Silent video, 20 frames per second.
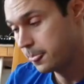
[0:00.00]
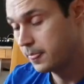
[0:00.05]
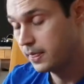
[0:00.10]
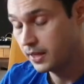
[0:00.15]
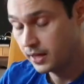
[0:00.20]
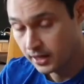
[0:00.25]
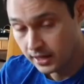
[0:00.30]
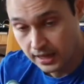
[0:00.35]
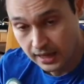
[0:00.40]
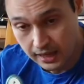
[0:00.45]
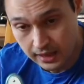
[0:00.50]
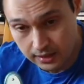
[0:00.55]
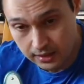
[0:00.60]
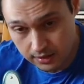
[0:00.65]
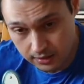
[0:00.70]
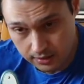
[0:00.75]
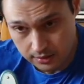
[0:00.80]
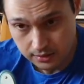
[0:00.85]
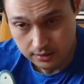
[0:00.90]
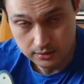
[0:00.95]
Then
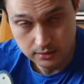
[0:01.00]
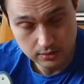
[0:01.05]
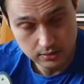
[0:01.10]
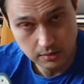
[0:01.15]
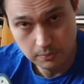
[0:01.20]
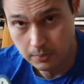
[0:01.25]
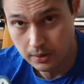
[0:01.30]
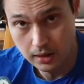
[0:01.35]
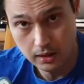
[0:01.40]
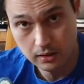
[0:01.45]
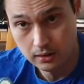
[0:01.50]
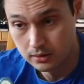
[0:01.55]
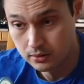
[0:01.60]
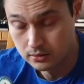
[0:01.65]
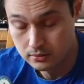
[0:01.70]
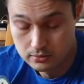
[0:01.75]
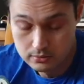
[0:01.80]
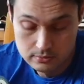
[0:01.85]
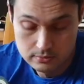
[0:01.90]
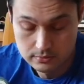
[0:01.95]
again, it's just about
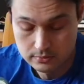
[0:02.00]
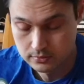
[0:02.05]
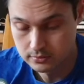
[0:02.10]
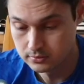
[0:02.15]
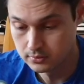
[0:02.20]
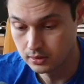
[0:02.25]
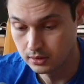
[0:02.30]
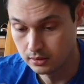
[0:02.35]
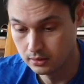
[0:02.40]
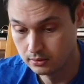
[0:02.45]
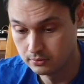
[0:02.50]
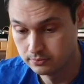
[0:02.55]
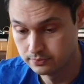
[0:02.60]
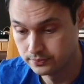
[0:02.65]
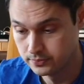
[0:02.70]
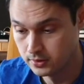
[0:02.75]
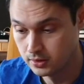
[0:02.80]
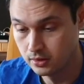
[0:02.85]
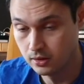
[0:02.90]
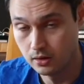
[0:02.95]

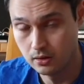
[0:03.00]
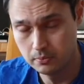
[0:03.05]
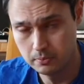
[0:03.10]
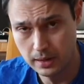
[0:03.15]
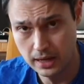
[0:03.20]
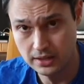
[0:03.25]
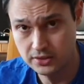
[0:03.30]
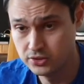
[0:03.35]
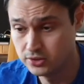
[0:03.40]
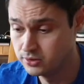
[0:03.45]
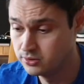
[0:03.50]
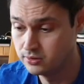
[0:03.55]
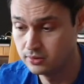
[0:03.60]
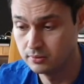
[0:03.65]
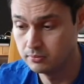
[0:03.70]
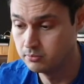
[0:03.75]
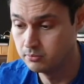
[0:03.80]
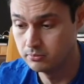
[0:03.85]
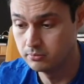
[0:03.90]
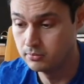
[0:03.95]
batches
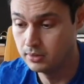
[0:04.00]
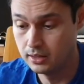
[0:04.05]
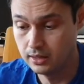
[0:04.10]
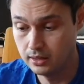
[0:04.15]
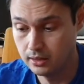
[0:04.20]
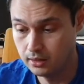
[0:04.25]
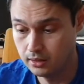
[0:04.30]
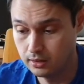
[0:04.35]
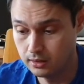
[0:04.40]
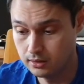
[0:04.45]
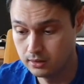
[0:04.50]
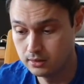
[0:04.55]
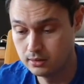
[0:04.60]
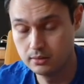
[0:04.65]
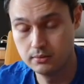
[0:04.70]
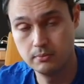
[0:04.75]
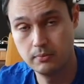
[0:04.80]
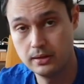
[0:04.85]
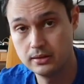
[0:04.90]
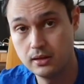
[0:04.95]
and
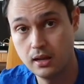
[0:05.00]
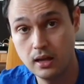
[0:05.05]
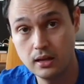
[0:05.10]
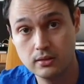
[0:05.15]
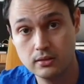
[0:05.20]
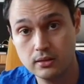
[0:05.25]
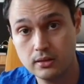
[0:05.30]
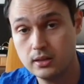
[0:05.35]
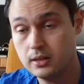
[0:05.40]
bad luck.